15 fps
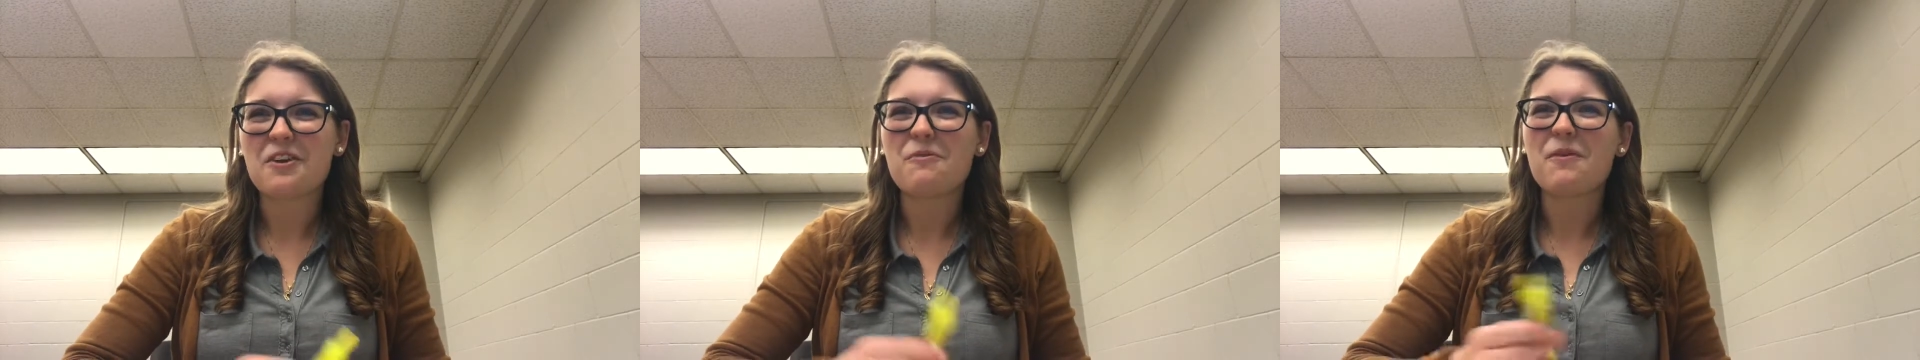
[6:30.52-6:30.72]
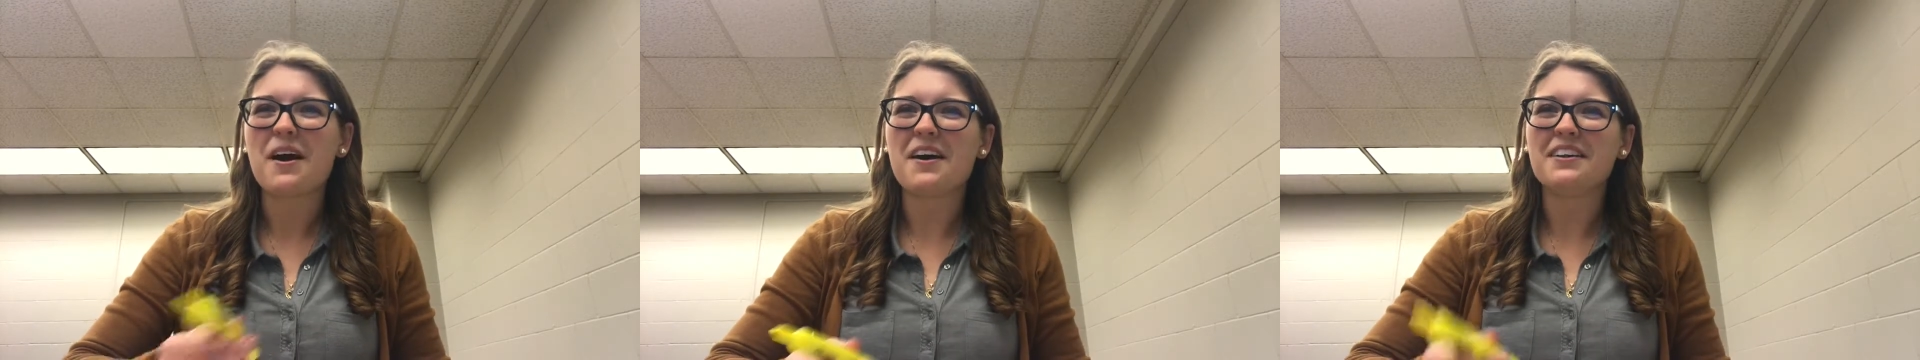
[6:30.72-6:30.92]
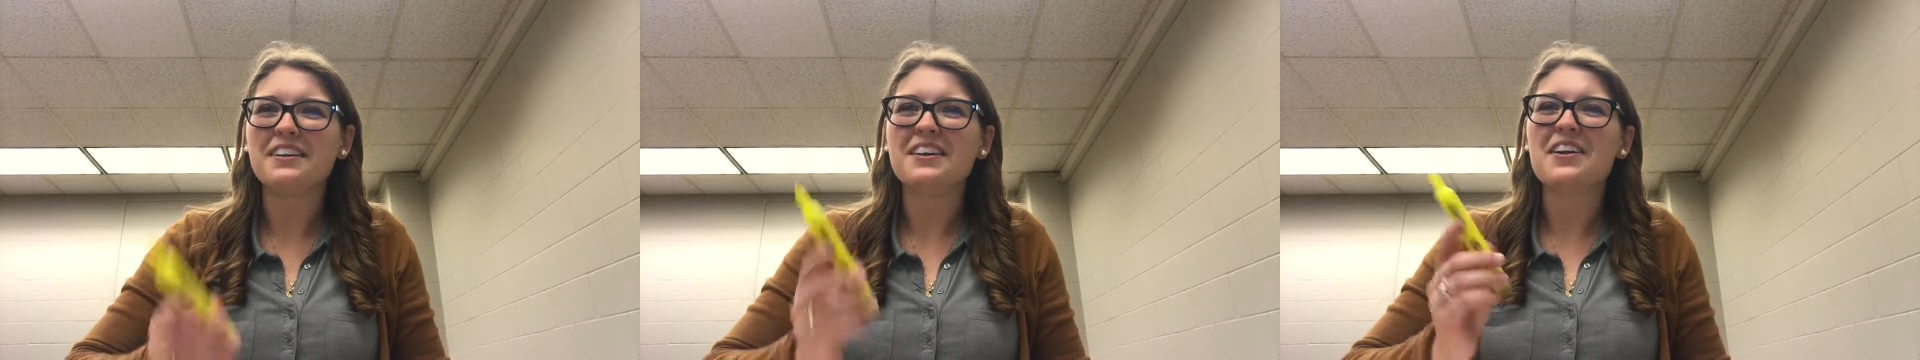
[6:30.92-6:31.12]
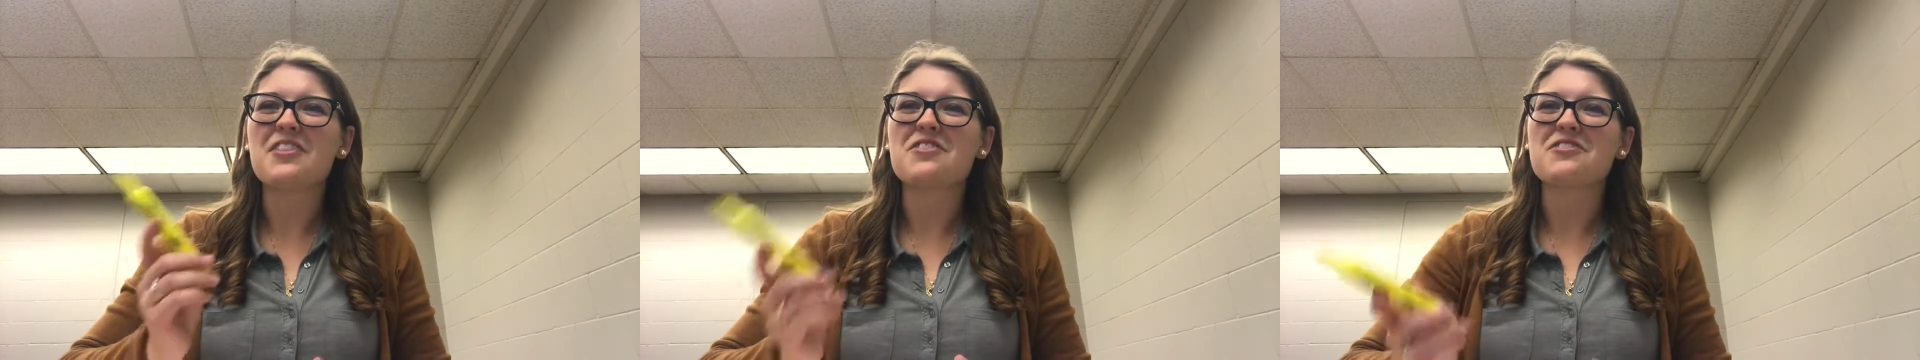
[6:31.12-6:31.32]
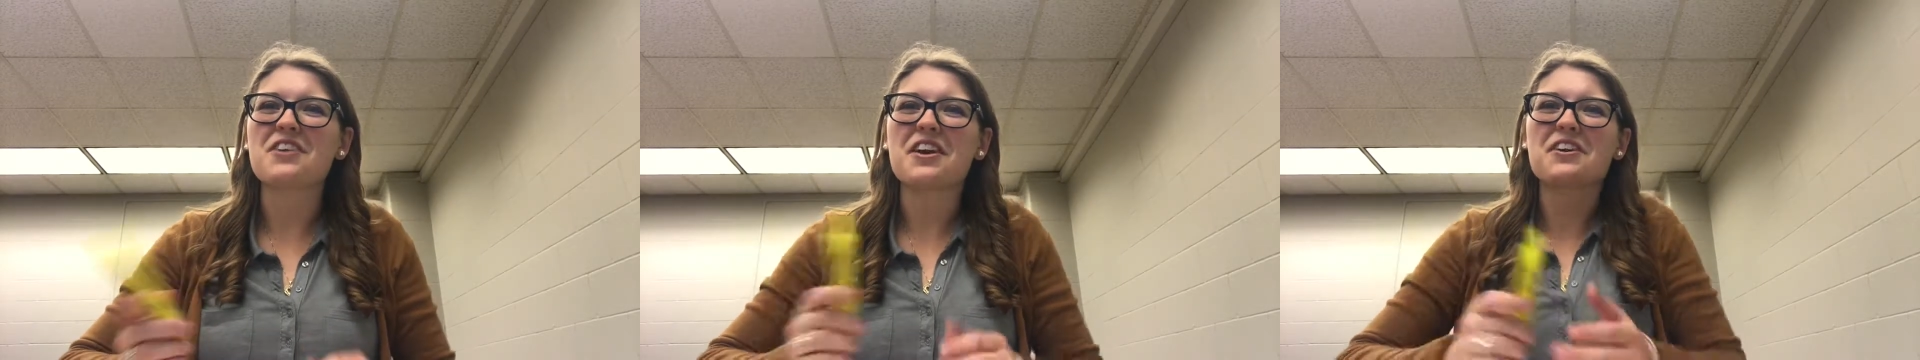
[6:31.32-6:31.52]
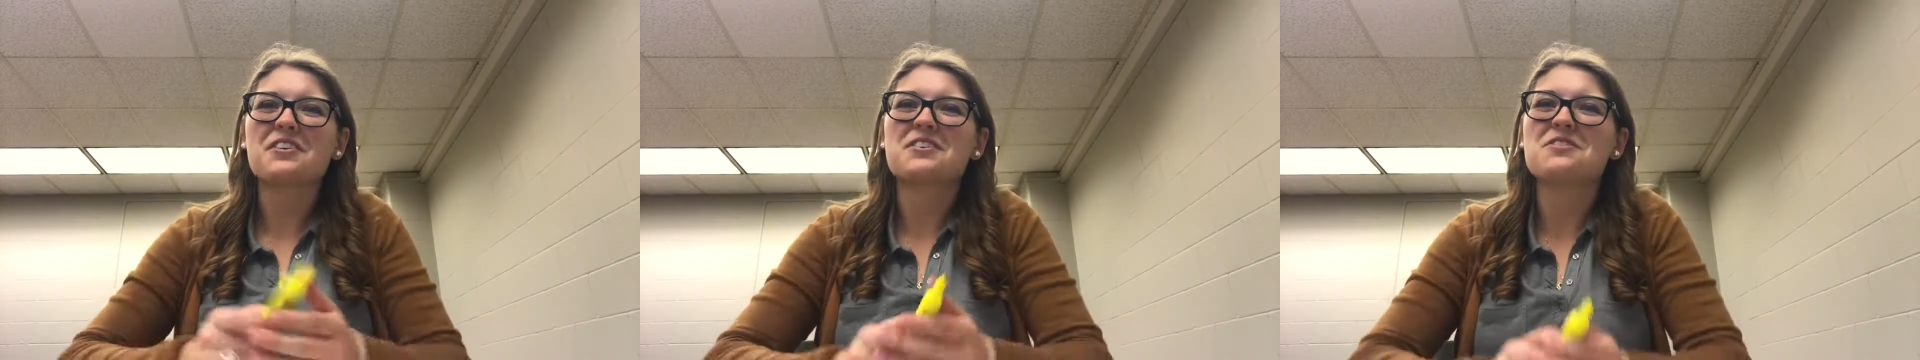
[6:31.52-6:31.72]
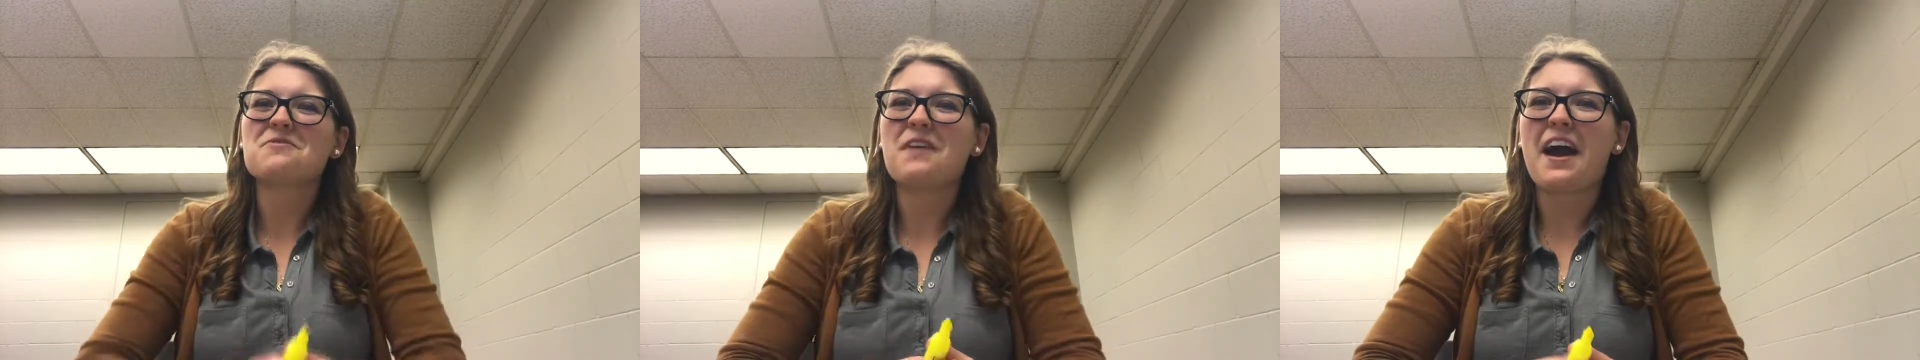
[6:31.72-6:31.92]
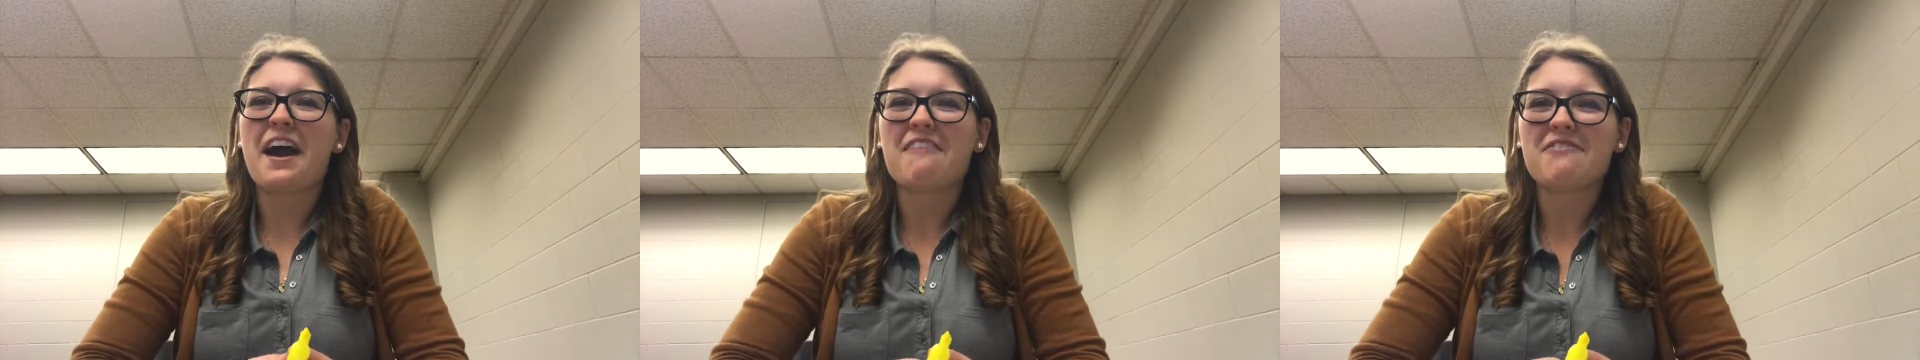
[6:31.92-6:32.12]
Well, there
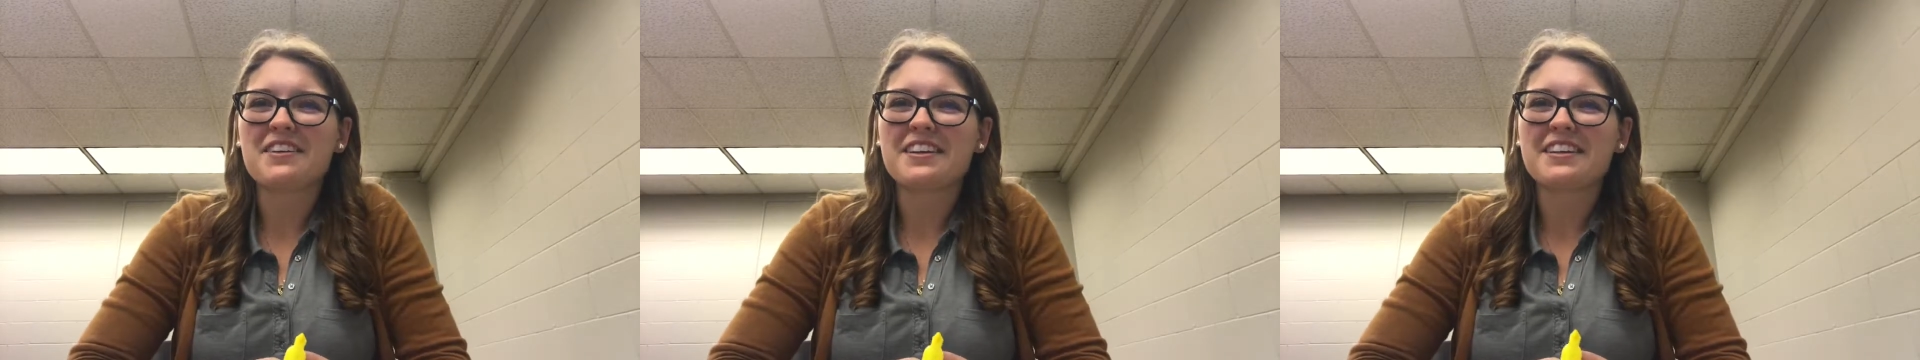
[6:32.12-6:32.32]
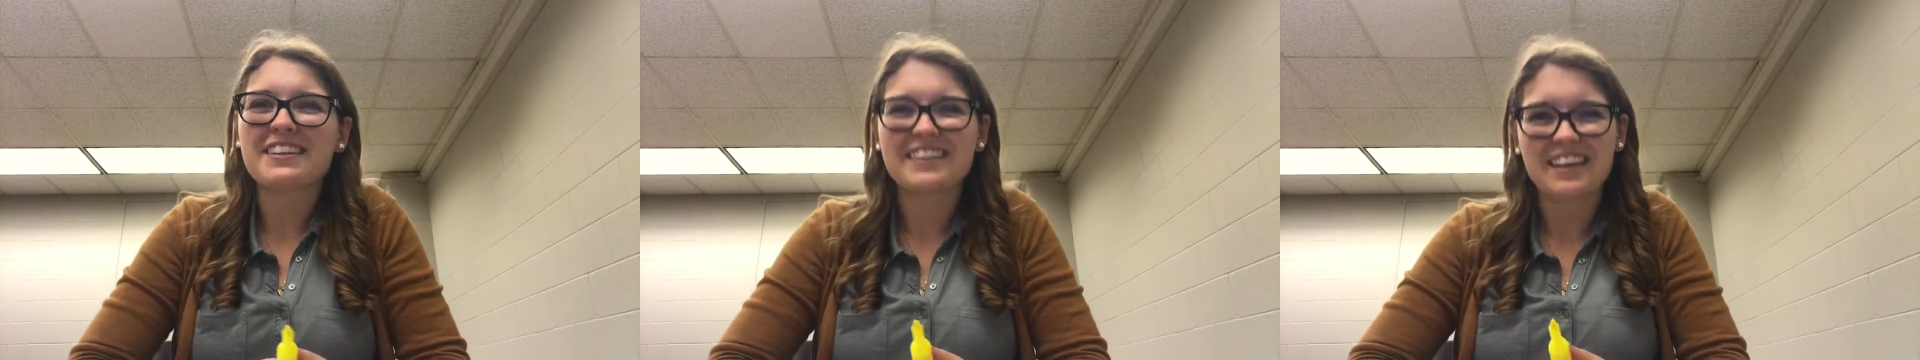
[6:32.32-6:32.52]
you have it,